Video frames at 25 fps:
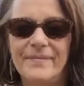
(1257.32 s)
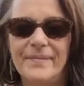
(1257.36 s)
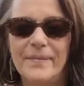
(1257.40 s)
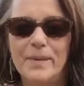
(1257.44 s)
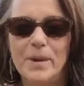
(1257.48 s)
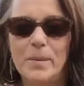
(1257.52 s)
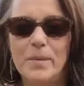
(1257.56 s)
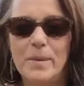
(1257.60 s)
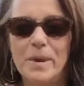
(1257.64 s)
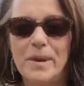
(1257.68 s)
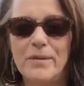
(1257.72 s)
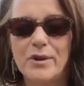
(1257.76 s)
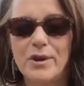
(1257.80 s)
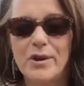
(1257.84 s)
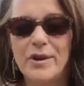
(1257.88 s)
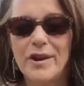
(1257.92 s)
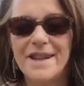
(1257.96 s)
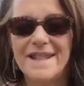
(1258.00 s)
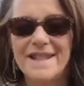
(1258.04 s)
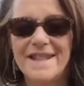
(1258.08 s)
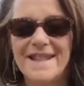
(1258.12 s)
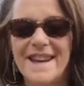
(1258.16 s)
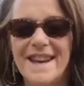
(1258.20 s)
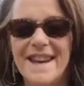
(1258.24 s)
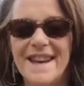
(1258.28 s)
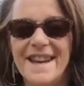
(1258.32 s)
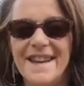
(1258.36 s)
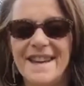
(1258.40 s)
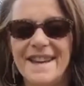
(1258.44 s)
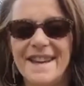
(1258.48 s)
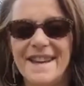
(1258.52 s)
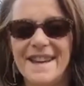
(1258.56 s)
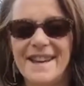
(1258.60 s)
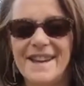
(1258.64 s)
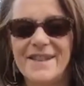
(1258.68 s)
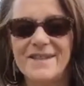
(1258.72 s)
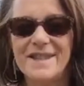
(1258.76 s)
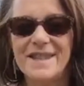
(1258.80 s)
Hope you have a great day. Get
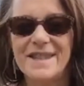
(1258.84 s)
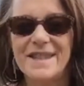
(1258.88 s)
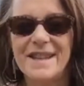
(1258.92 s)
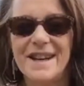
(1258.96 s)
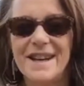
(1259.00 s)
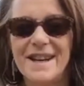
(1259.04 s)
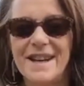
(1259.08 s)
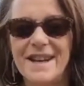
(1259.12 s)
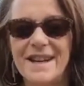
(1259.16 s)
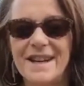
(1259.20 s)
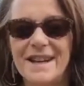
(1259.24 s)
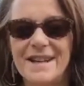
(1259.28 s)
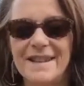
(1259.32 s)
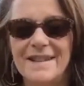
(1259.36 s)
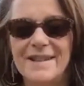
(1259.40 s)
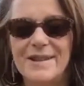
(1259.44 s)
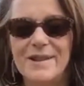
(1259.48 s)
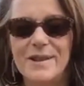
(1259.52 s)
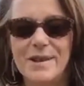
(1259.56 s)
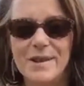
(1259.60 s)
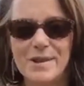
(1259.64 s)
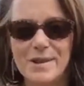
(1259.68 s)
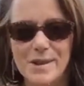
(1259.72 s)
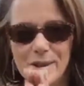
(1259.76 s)
outside to your